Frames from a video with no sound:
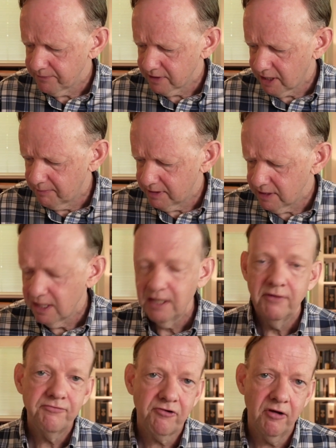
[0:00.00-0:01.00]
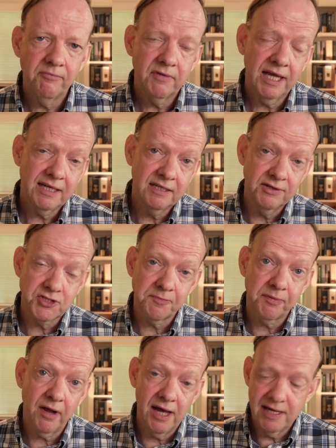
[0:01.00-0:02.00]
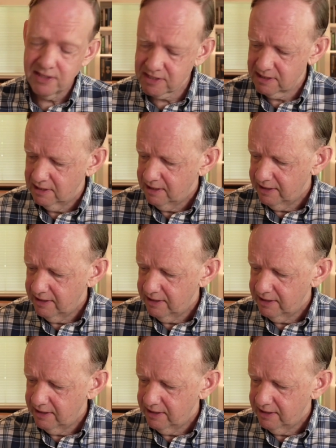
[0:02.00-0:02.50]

in from, like supplies.